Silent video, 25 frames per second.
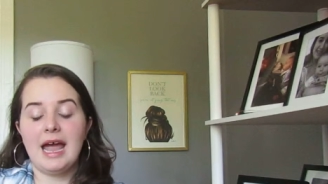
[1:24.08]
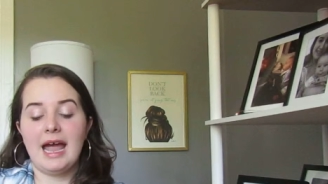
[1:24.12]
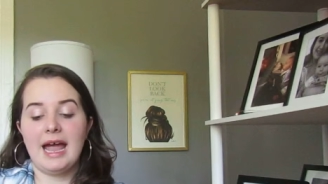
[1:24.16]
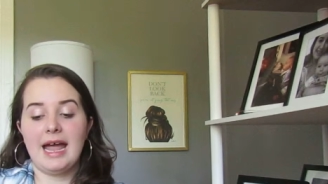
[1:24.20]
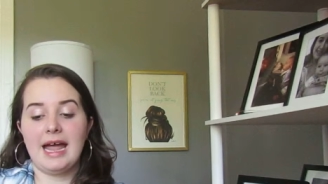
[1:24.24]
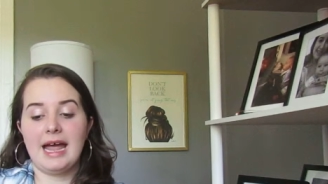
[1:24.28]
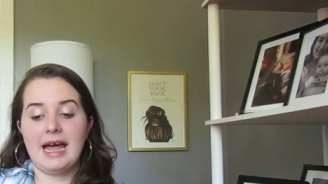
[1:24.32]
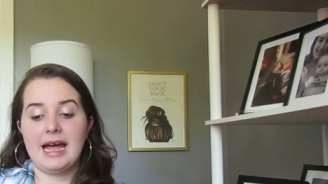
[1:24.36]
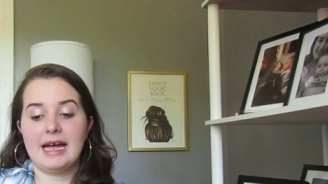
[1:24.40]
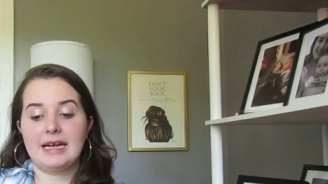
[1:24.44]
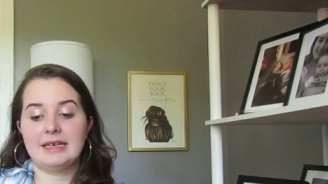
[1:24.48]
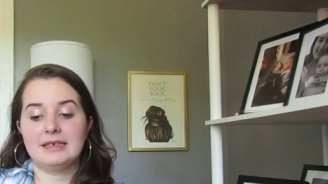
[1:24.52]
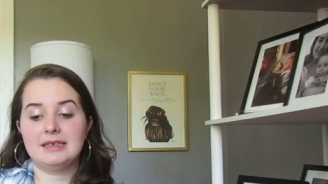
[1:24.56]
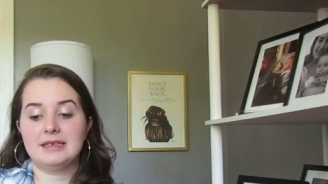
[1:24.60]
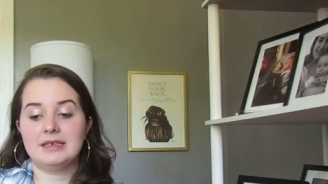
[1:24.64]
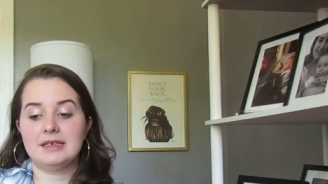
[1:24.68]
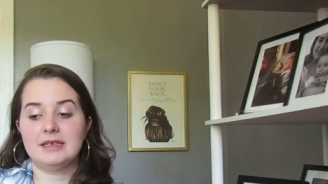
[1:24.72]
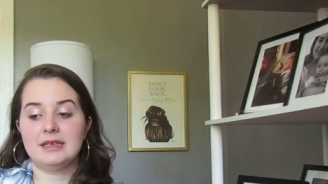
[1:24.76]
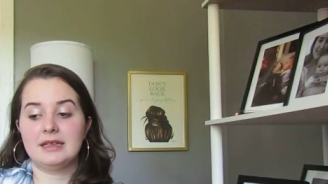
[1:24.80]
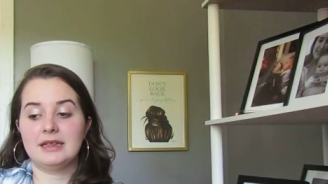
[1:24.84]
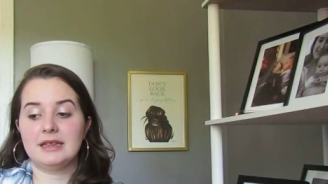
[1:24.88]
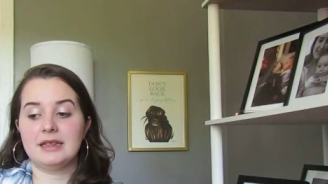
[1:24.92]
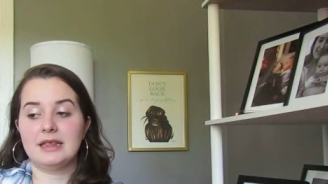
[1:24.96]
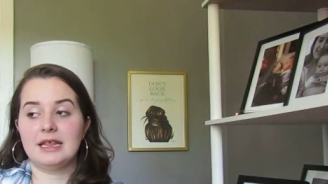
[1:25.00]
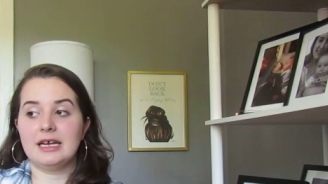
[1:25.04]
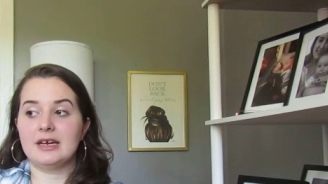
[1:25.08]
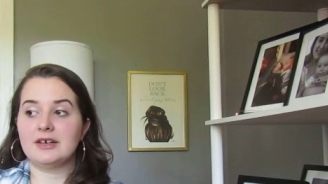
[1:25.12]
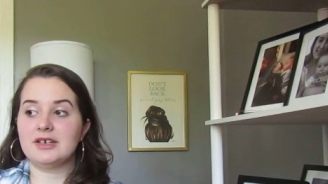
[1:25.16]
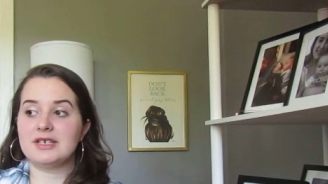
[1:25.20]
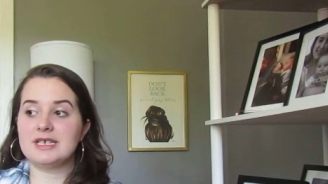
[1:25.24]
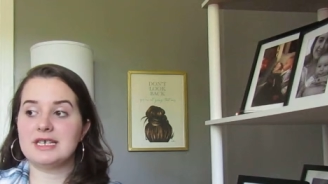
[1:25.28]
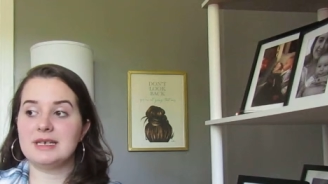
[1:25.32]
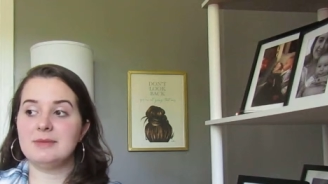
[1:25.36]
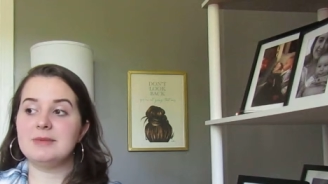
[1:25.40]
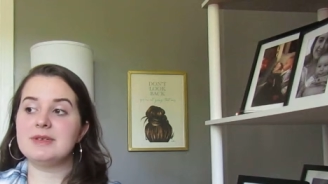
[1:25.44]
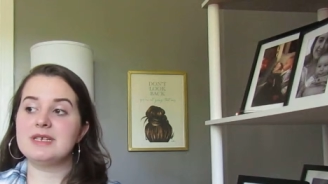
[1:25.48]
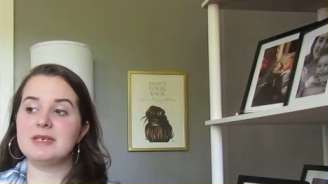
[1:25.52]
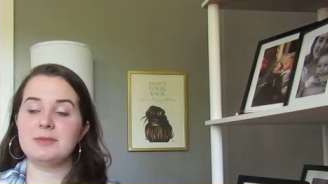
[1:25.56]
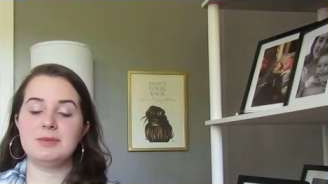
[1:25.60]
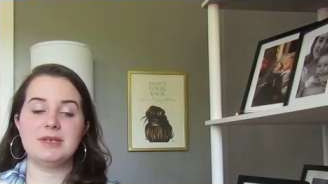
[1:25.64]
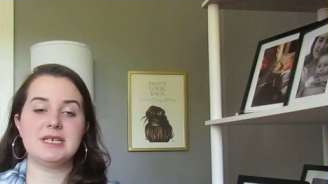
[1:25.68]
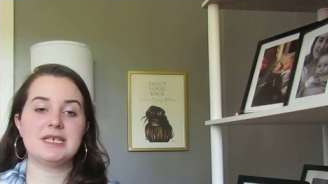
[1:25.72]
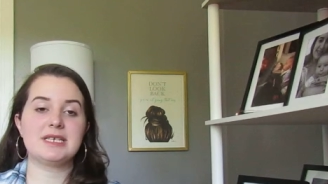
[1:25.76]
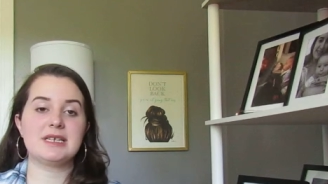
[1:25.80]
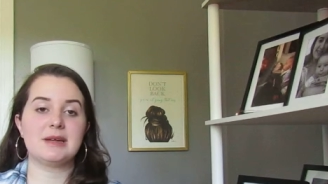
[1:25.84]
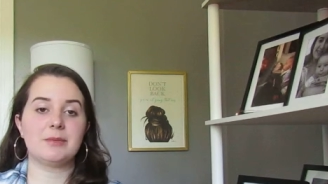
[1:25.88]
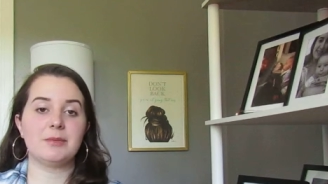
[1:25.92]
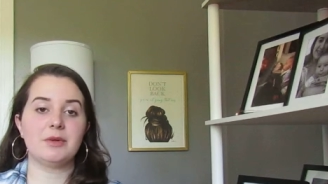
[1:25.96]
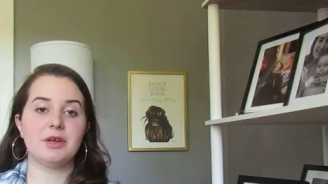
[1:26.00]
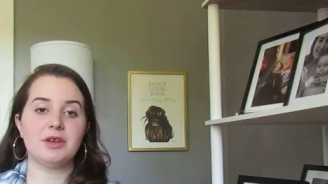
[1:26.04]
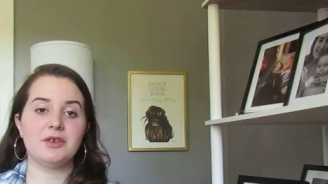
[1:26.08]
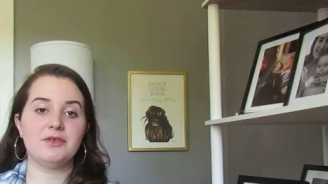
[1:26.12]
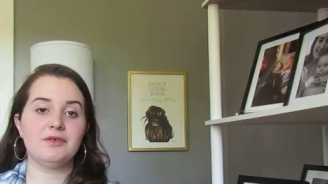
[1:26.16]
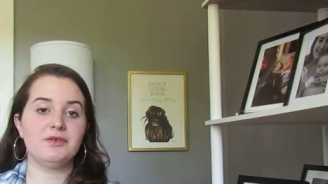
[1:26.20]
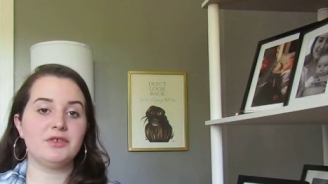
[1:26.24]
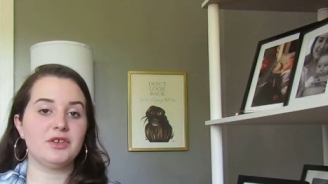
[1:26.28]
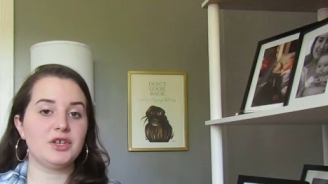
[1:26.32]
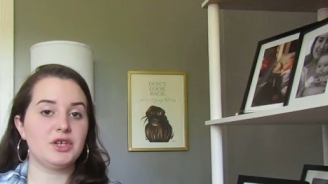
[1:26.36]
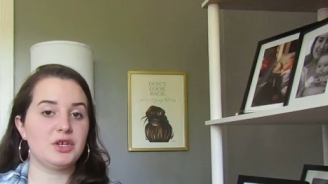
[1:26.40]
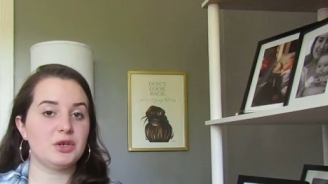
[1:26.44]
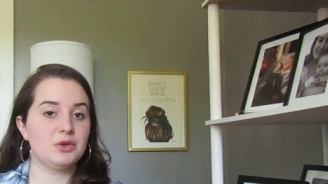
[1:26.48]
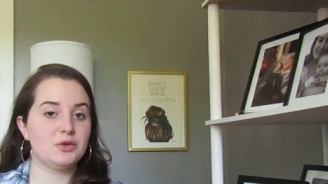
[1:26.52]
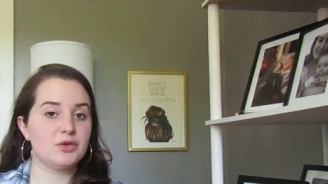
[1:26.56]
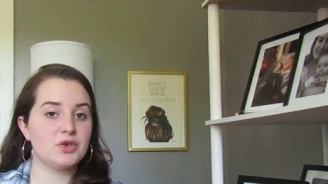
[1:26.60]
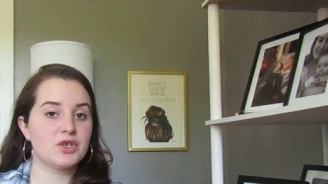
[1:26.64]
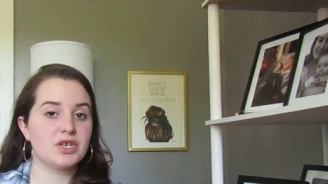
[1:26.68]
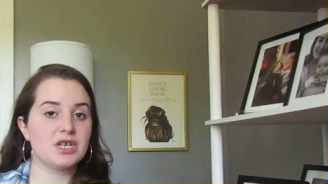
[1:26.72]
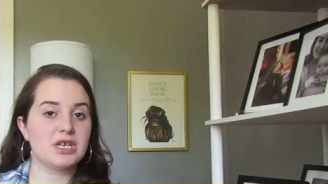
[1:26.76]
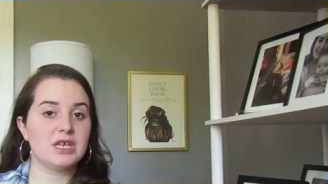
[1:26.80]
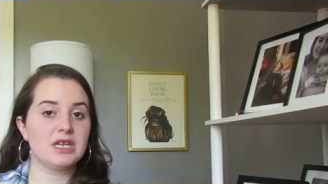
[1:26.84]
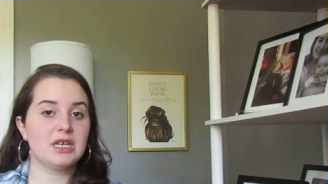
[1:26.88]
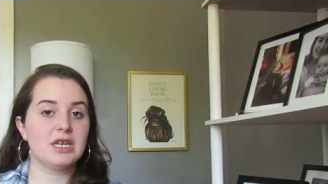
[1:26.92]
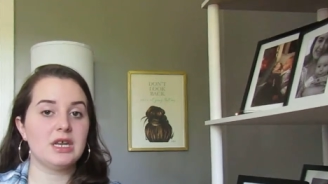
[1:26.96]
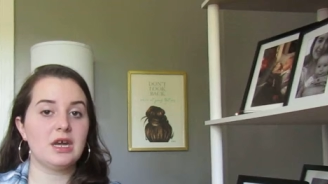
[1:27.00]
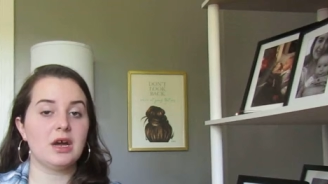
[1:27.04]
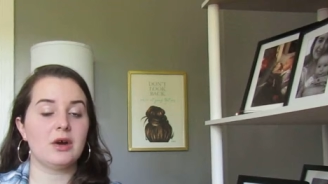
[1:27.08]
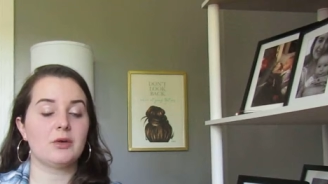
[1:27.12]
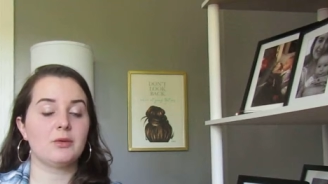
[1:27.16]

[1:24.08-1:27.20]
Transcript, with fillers: and there seems to be some confusion